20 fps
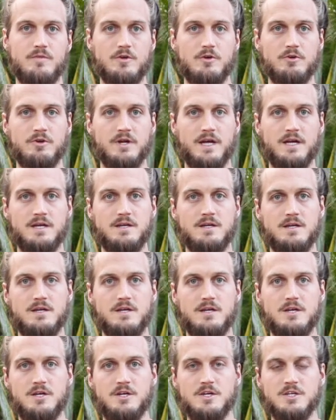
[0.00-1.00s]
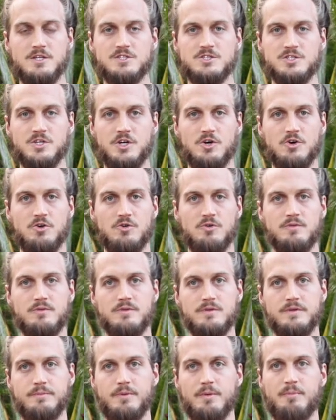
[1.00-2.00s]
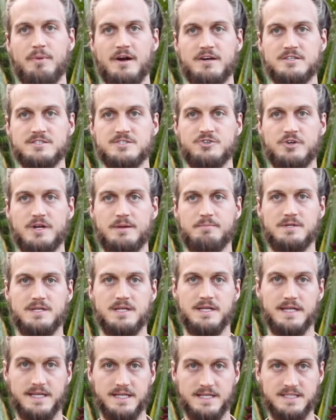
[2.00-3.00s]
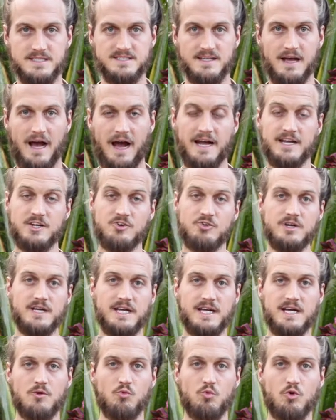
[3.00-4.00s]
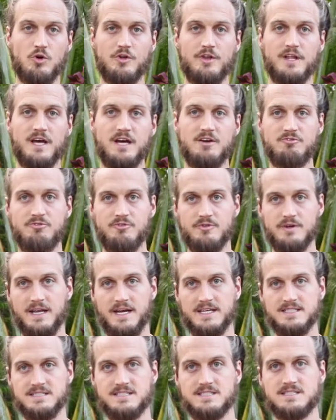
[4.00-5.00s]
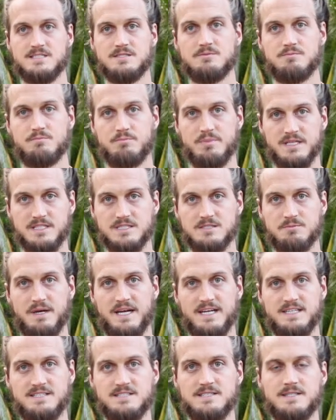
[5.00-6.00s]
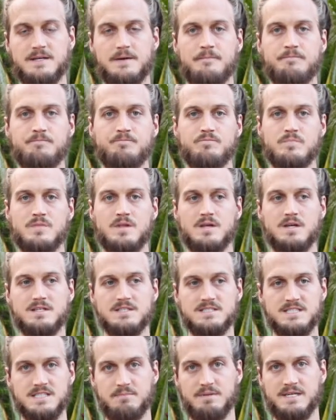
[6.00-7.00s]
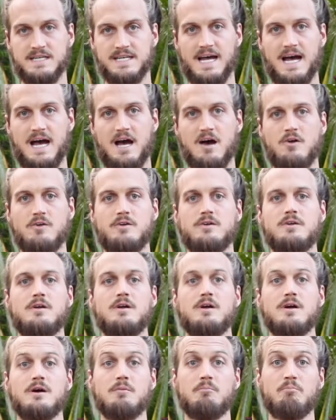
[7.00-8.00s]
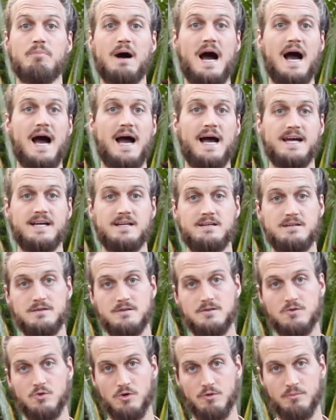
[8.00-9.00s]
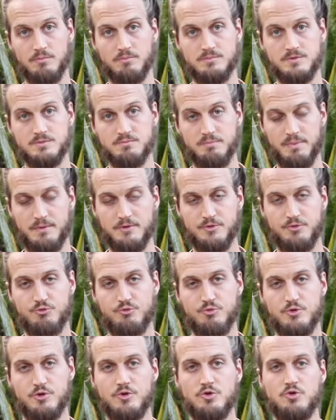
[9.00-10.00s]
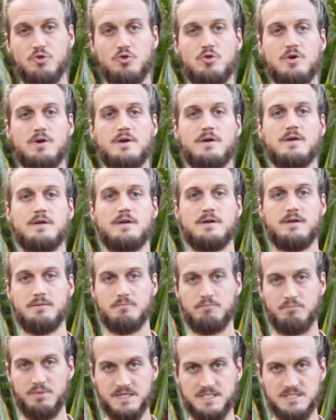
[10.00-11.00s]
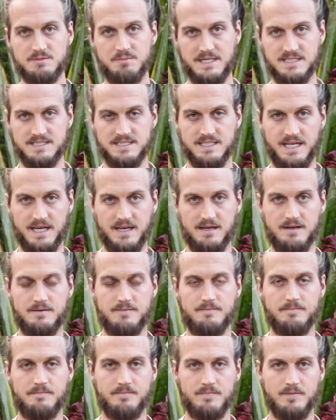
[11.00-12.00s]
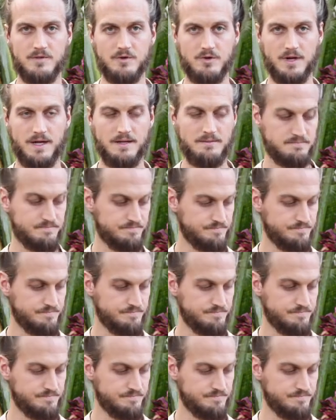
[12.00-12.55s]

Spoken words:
okay? So prepared script is, I create a world of, nice and big space, skipping down, by or through, big space again, okay?